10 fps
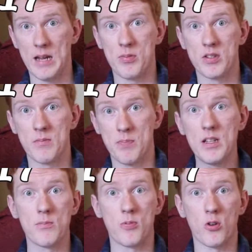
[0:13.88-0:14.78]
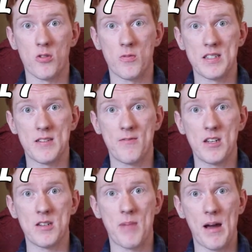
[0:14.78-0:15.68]
Well, the billboard was
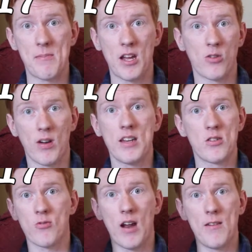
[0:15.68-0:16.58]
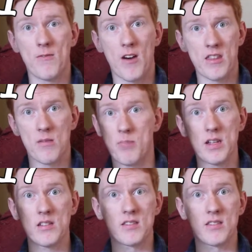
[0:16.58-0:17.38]
invented by my great-grandfather, Bill